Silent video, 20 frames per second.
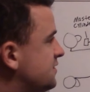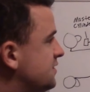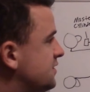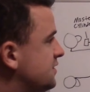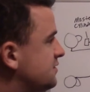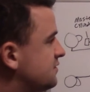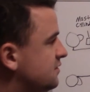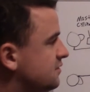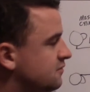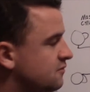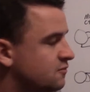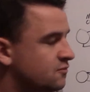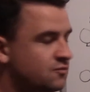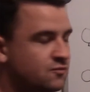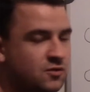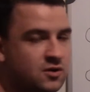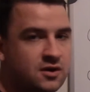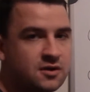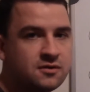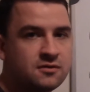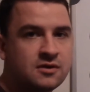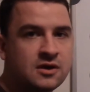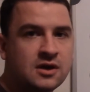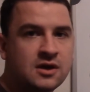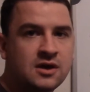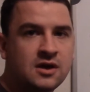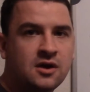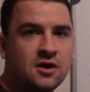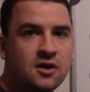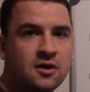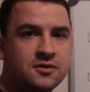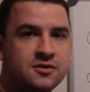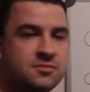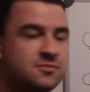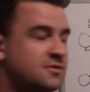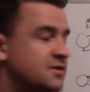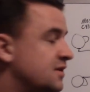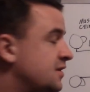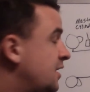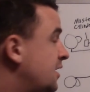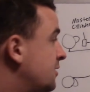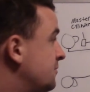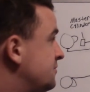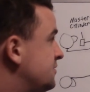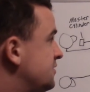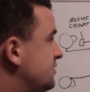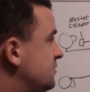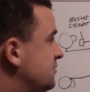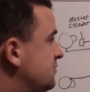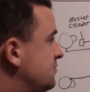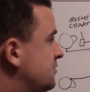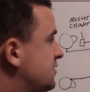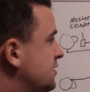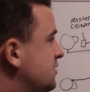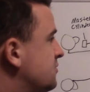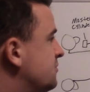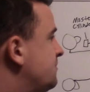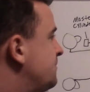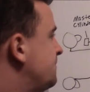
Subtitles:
is and what it ultimately helps you do.